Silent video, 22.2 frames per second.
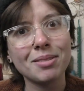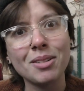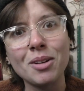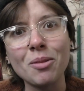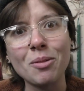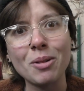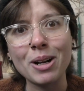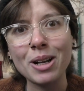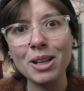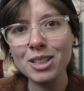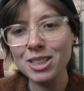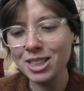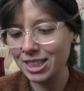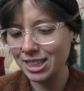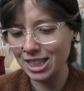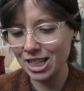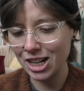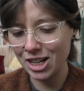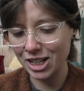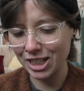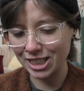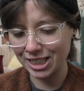What else is
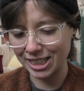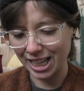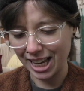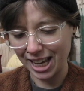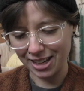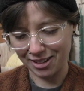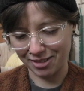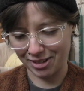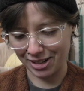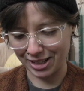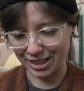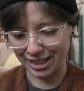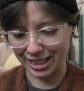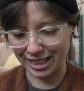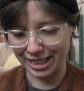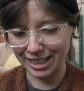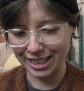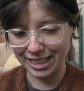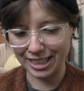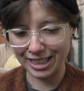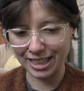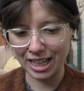there to say, really?
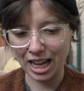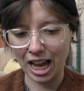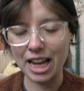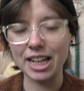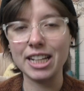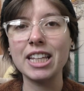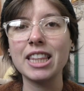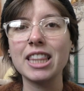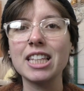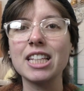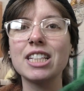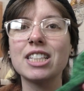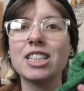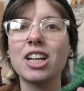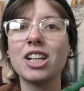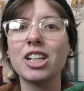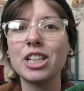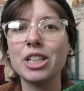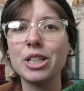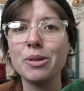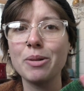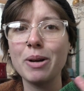I knit these on
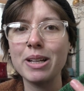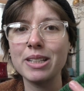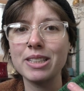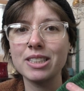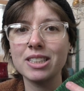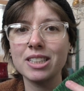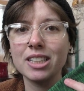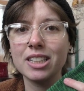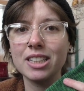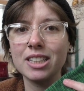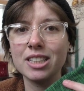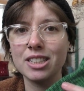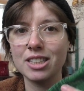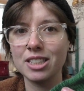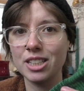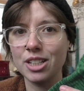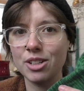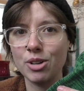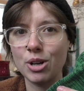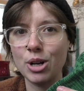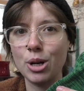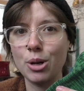a US
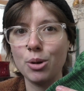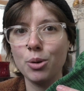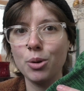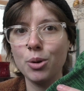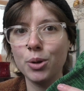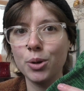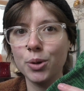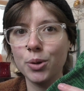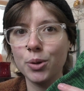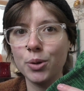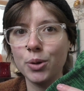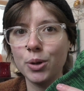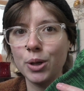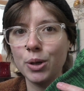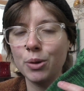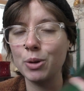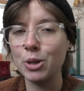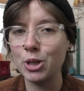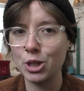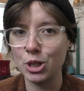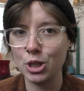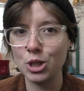0,
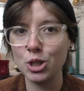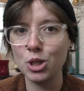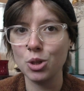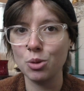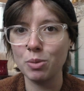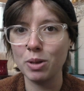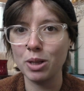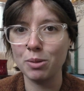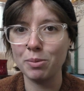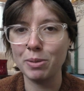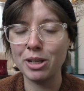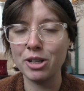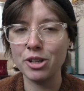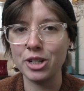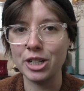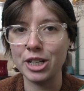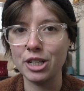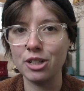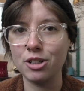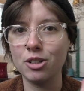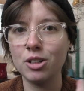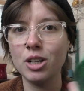which is a 2mm
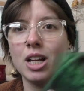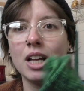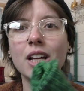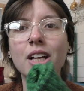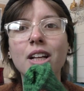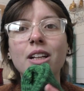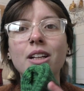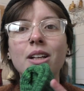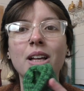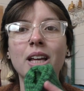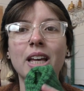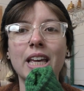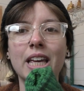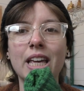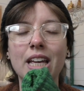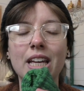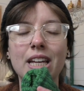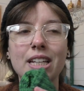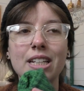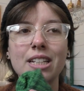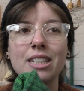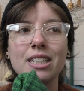needle,
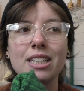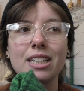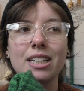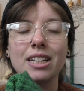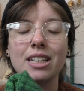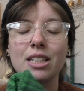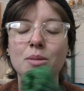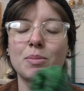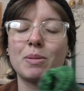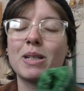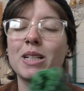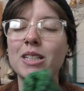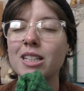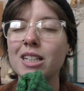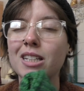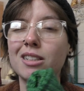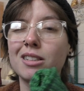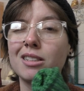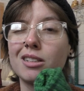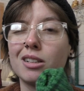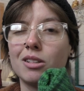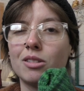and it's because I
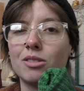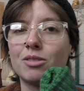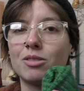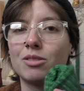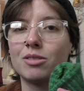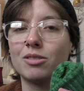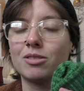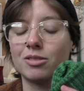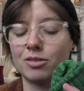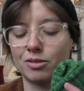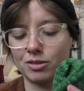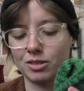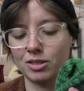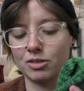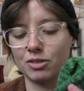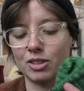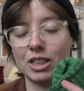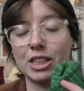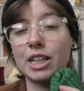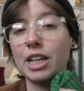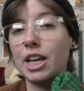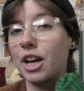don't
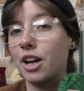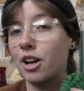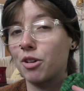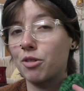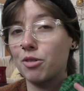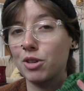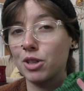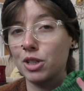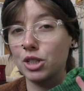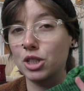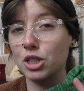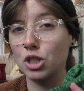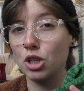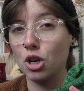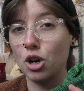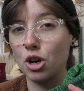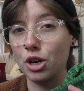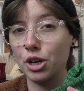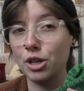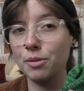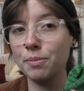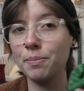really care for this
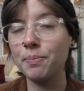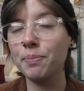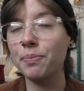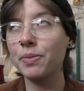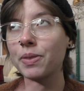yarn.